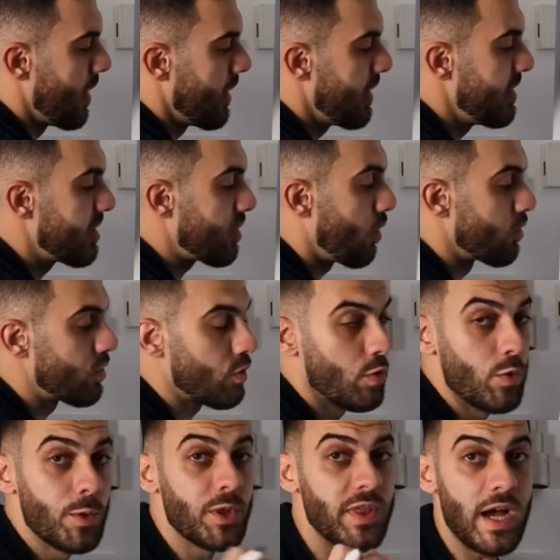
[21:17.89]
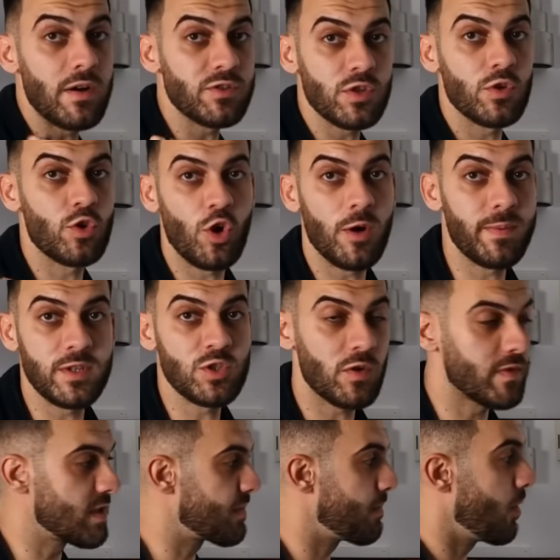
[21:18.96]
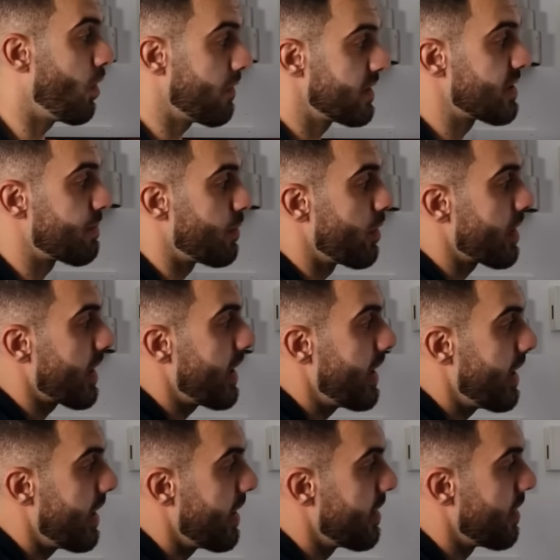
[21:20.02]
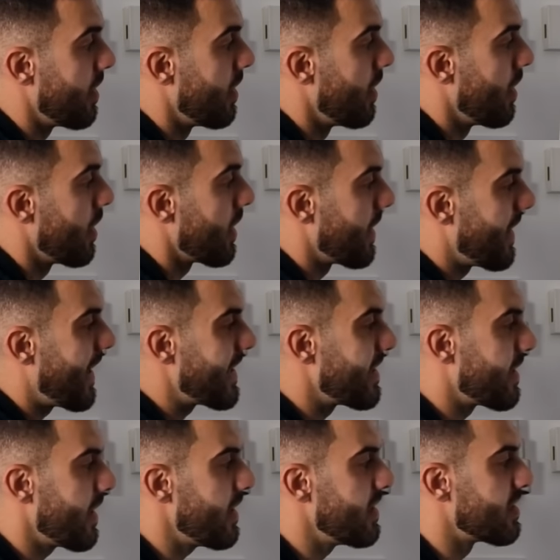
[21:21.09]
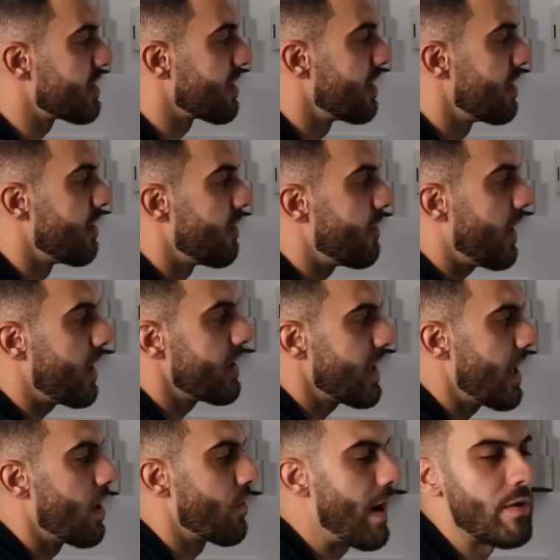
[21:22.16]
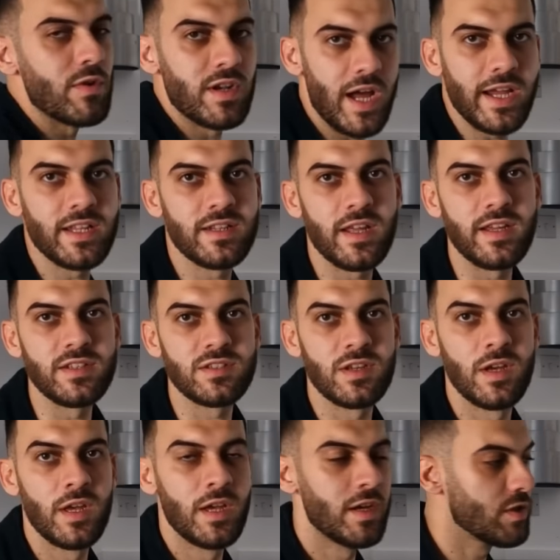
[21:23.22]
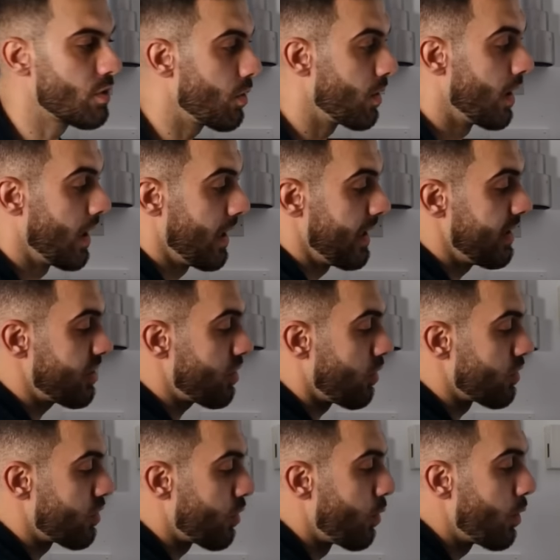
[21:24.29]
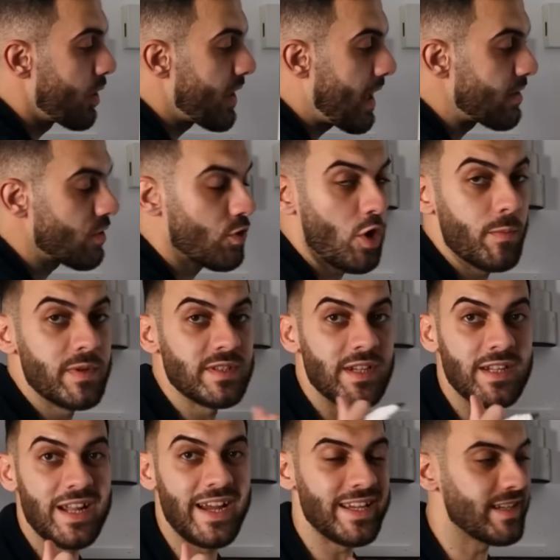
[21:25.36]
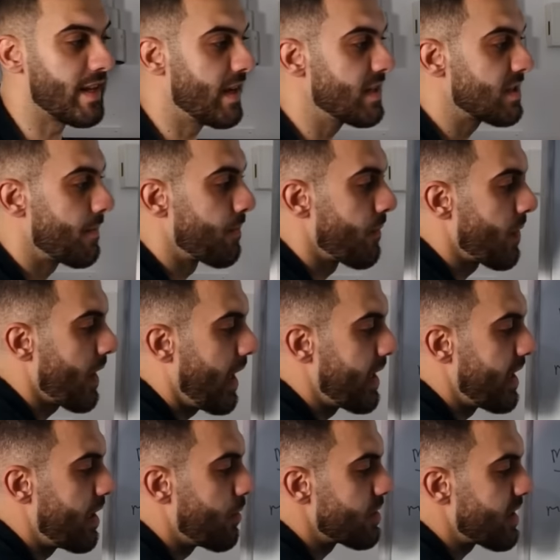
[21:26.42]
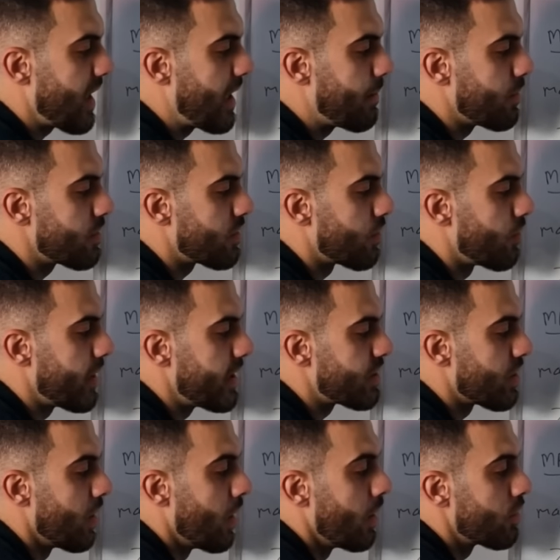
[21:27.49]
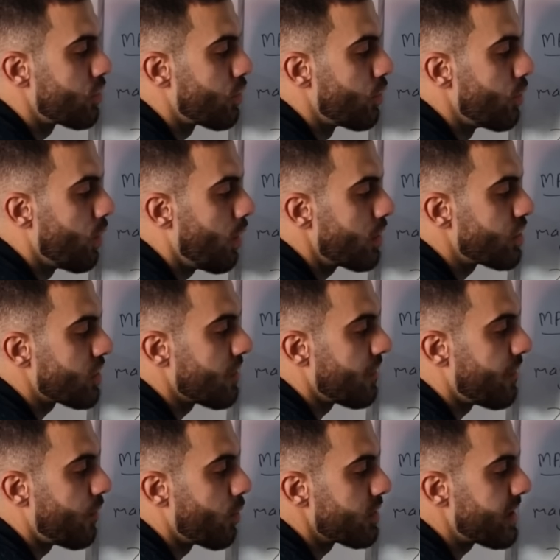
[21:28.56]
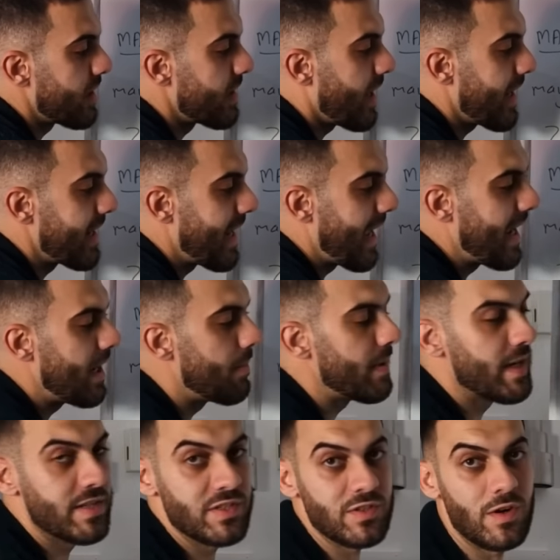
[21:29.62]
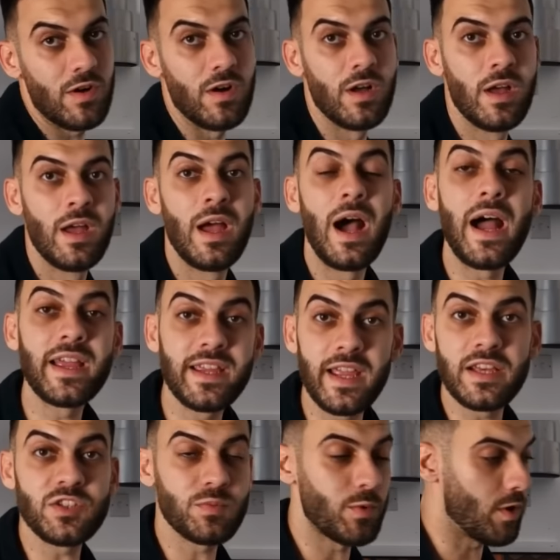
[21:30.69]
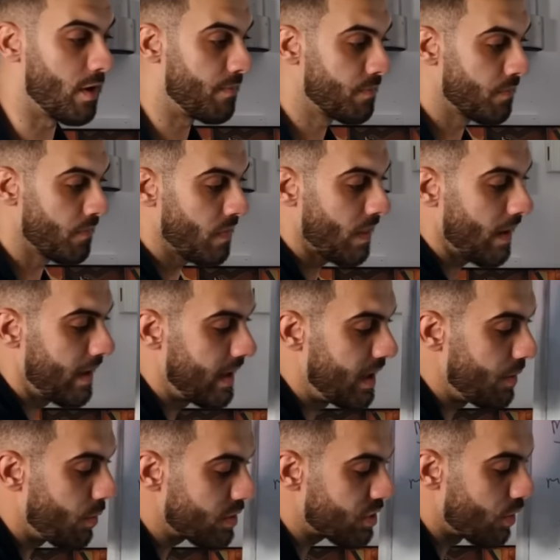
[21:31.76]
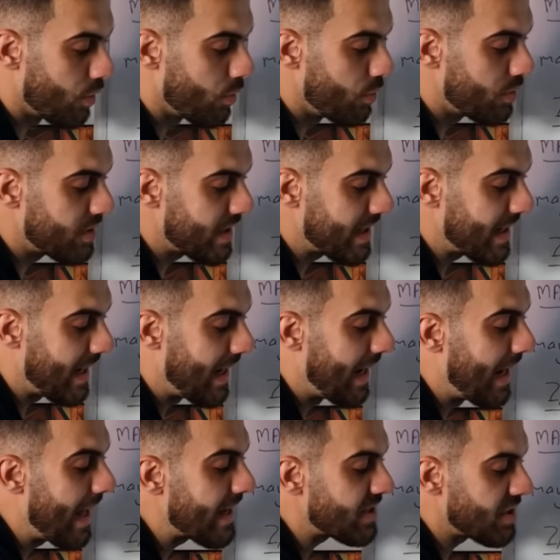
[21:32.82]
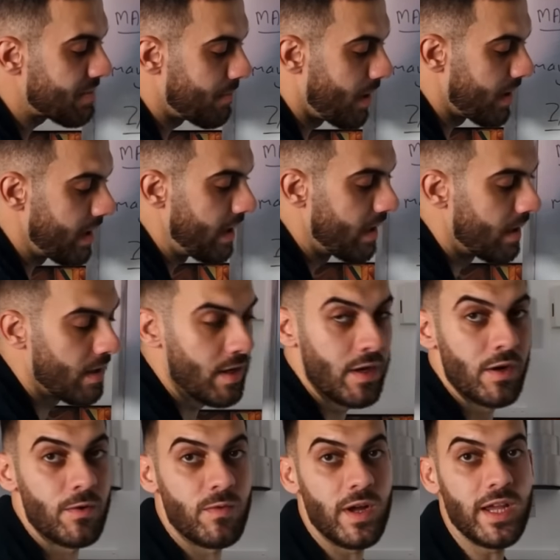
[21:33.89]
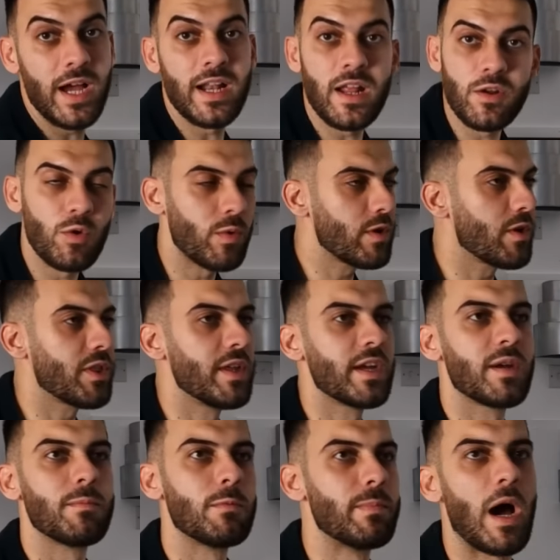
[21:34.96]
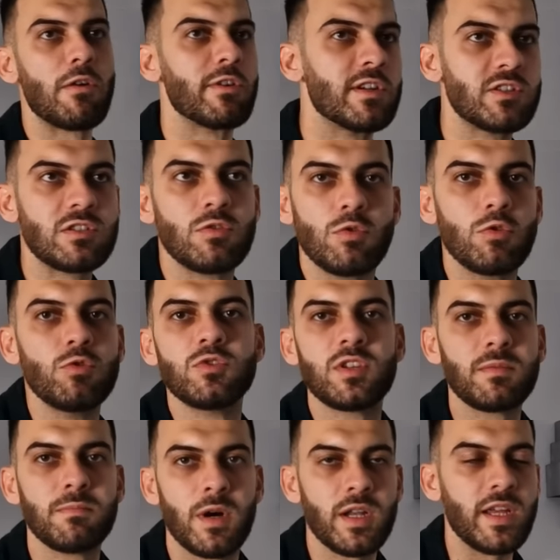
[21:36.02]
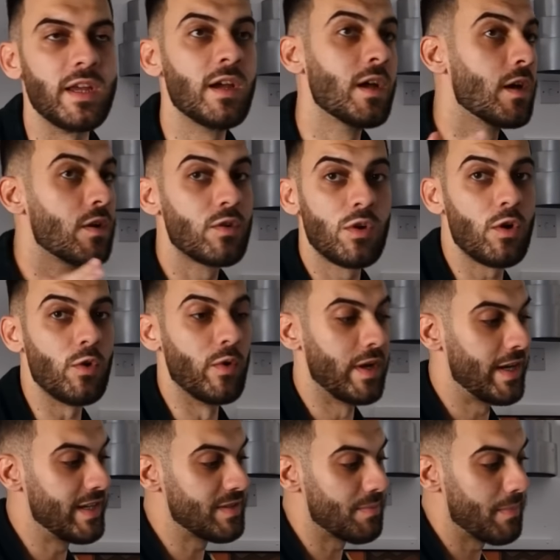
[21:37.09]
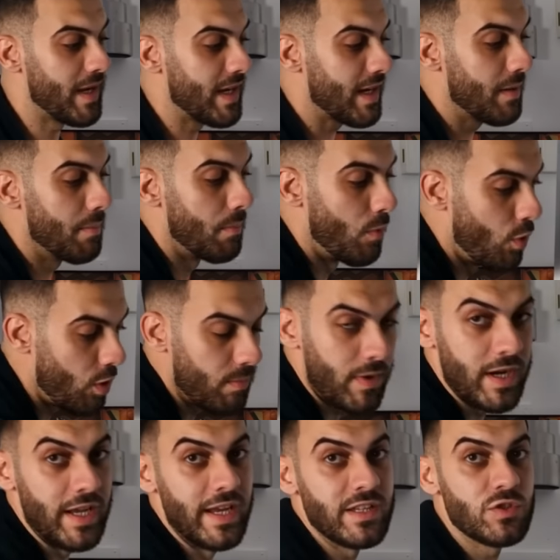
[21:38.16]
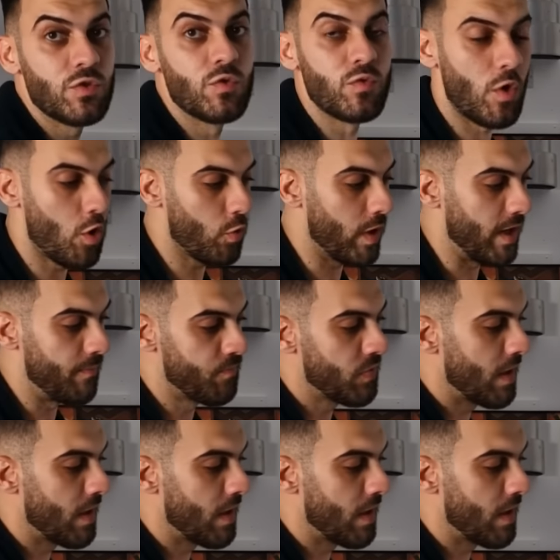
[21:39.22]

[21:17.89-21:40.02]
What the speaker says: He sold 2,000 copies of his book in 9 days. Around 9 days. So he sold 2,000 copies in 9 days, and he was able to reach 249 ABSR. And guess what? He was losing less money, right? And I know what you're thinking, but Barry, he's still losing money. No, he's making more money. It's growing.